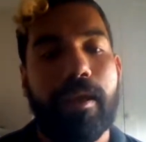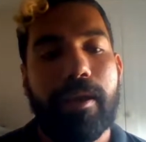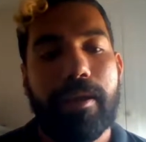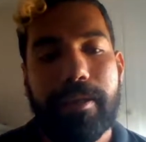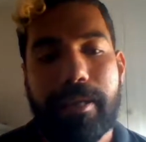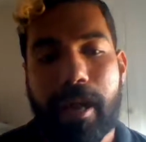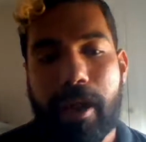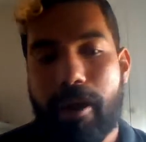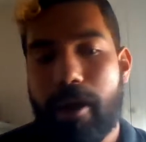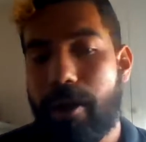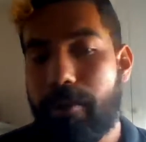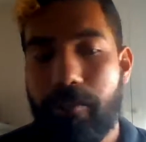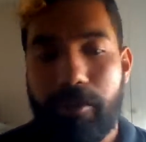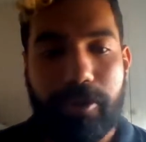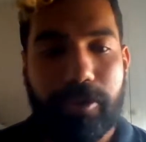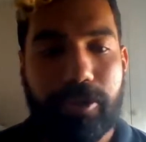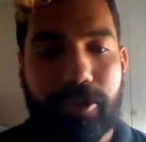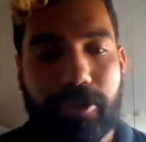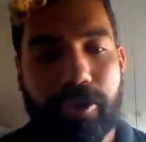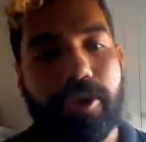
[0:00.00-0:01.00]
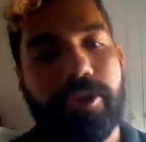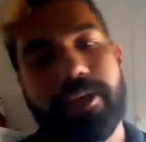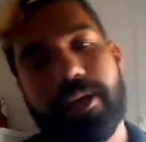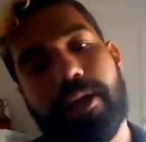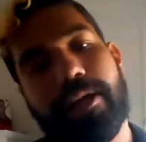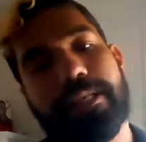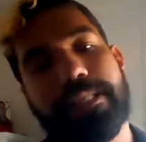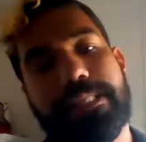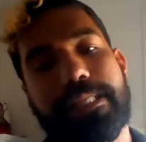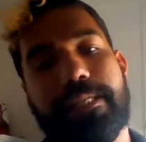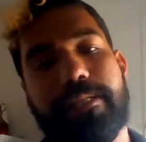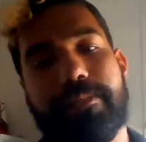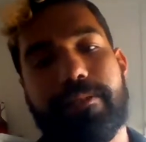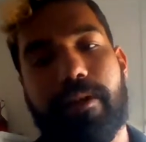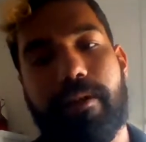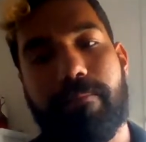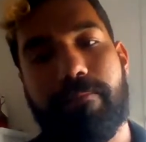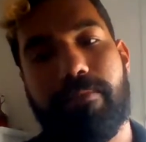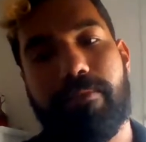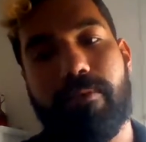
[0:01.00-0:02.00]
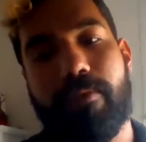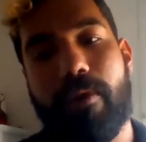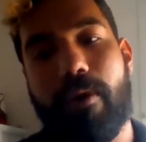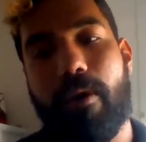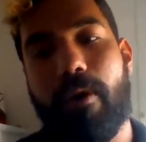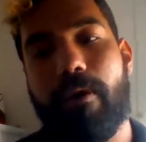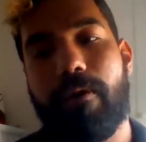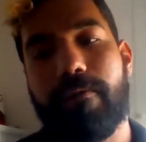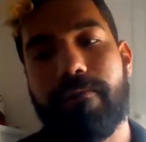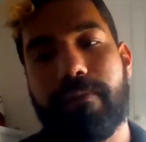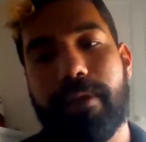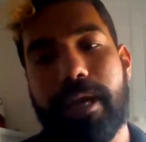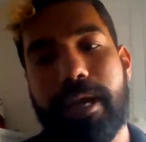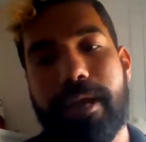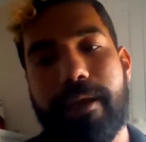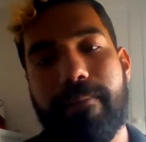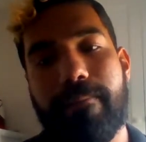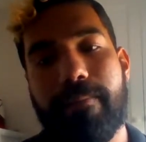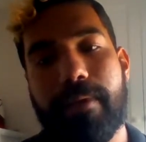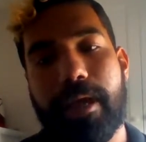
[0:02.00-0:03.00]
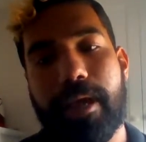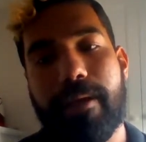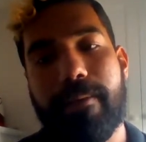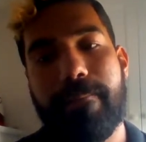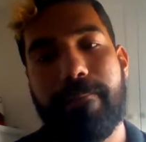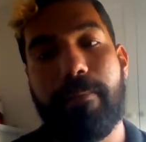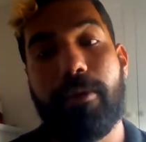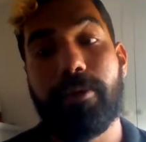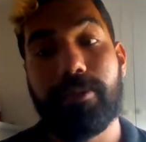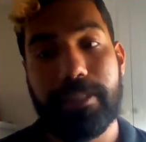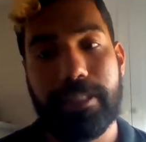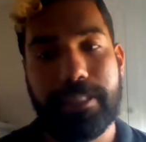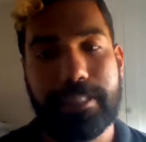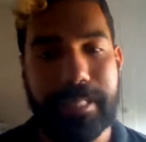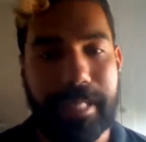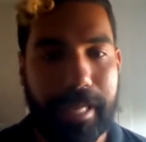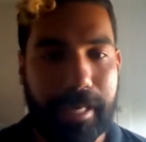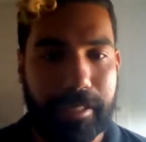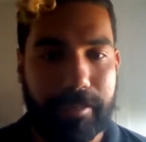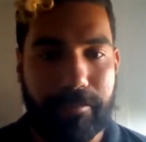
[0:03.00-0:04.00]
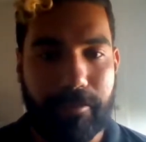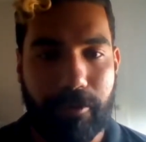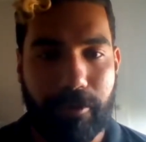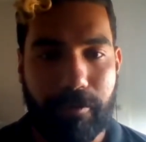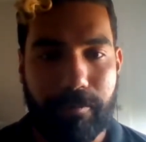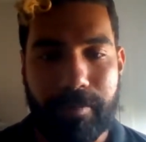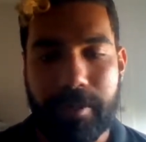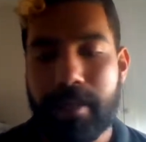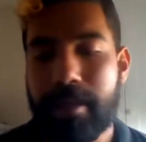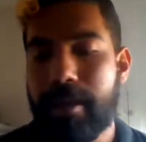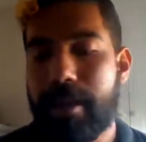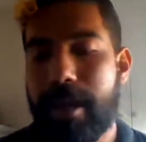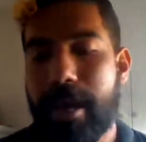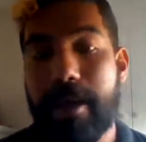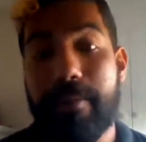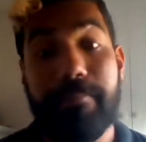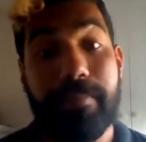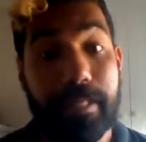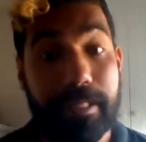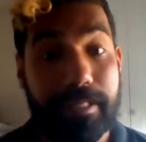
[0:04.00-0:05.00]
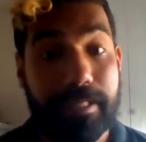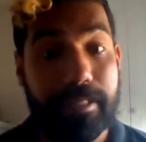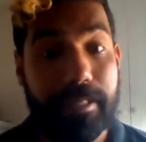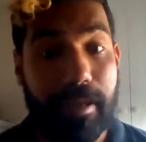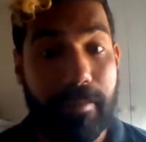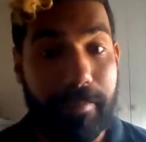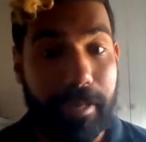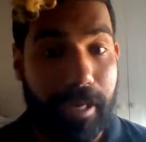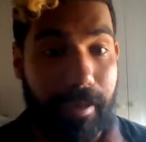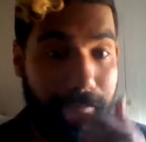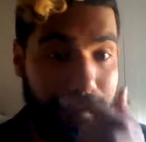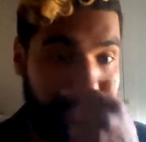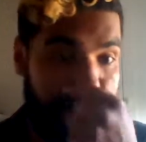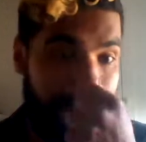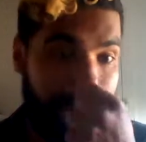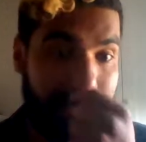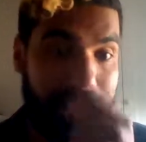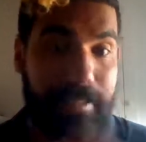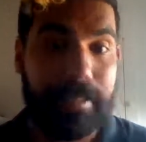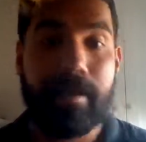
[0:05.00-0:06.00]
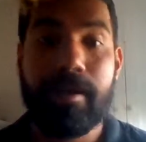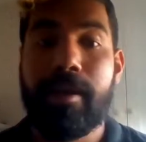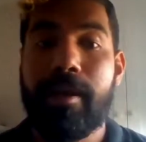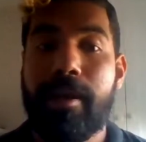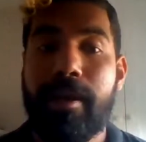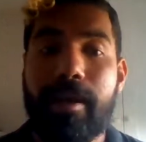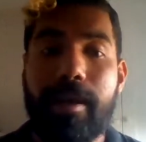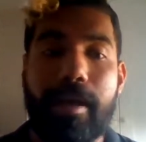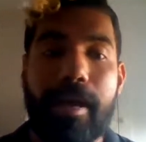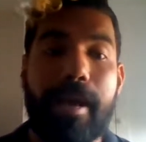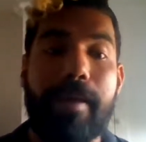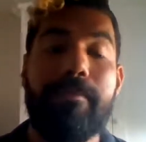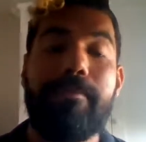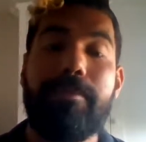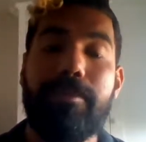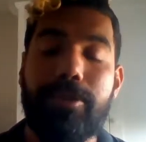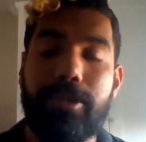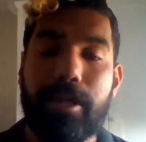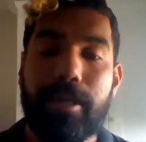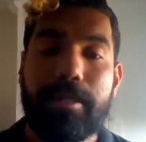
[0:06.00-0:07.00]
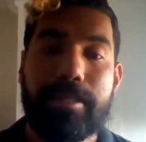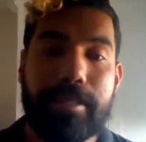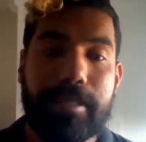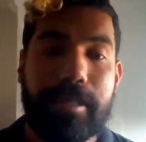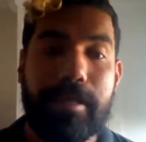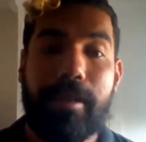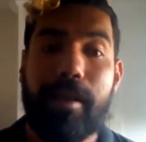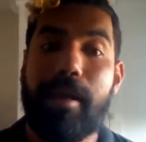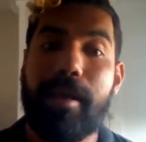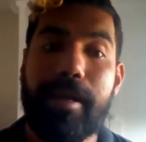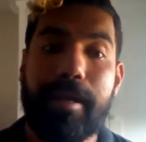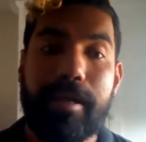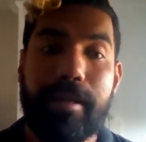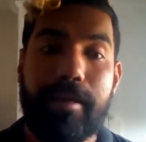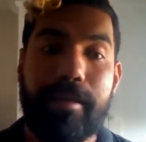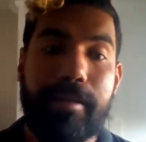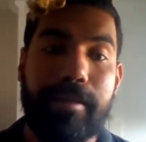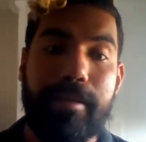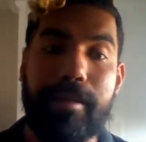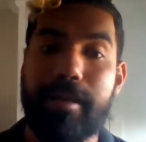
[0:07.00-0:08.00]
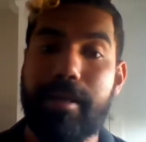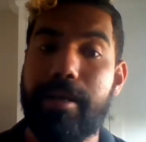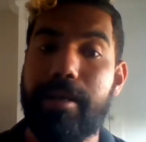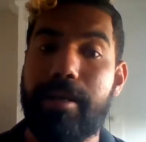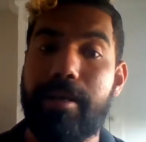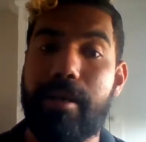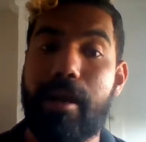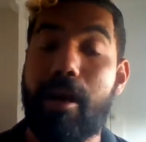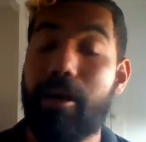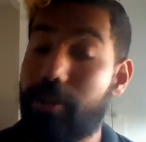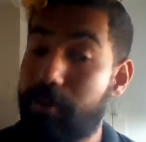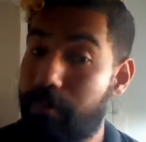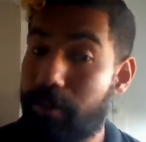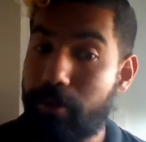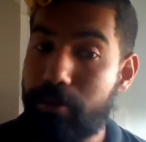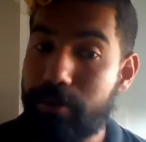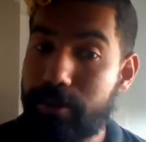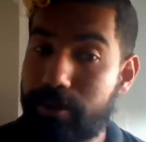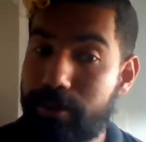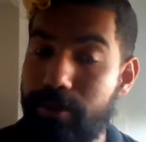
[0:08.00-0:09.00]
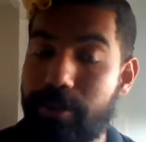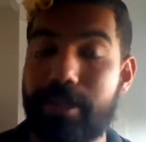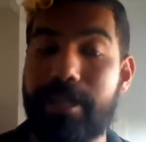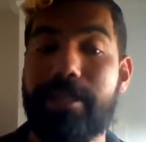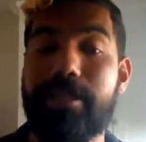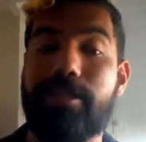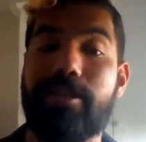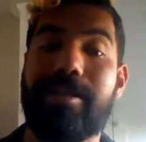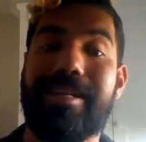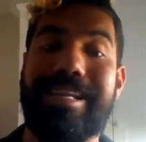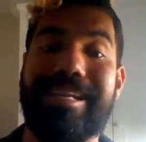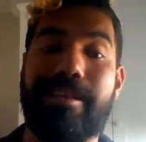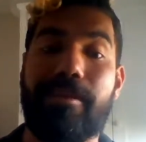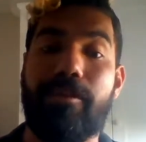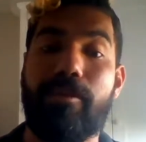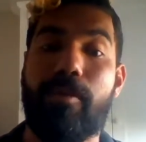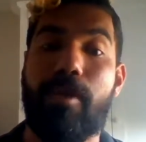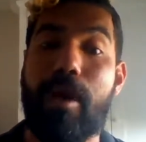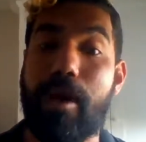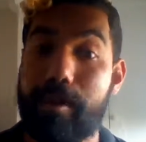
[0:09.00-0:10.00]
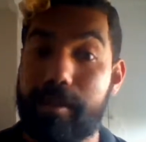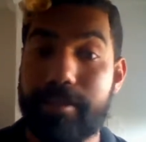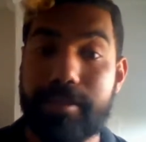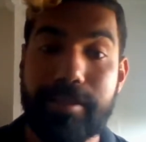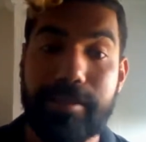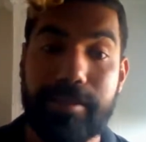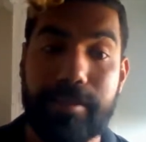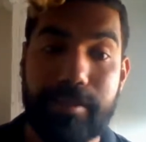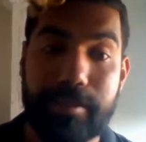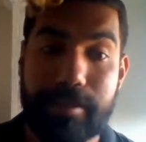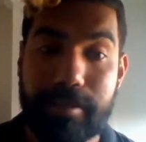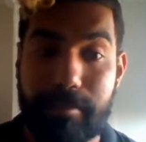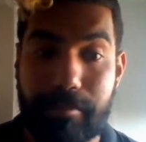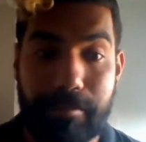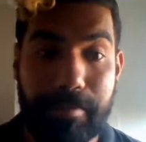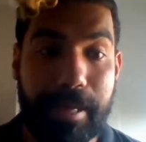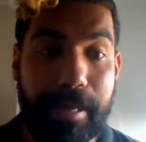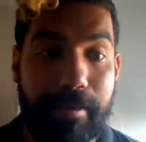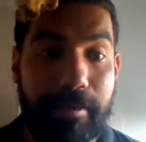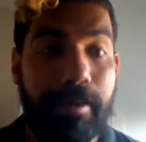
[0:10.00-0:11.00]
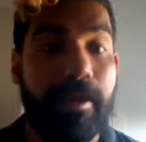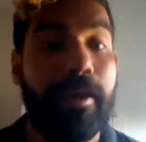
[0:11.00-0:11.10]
Now, I wanted to show you guys an example of a multi-select poll, and this is coming up next. Just like the other polls, you need to click your answers and submit.